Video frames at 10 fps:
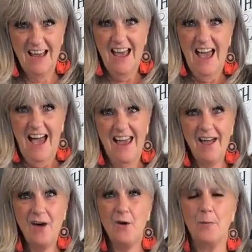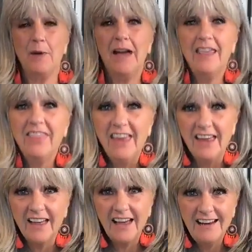I hope,
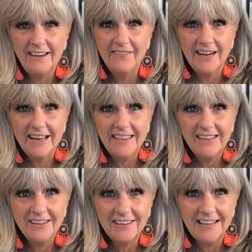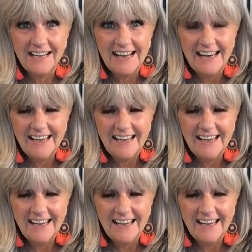I love it. I think you're going to like it.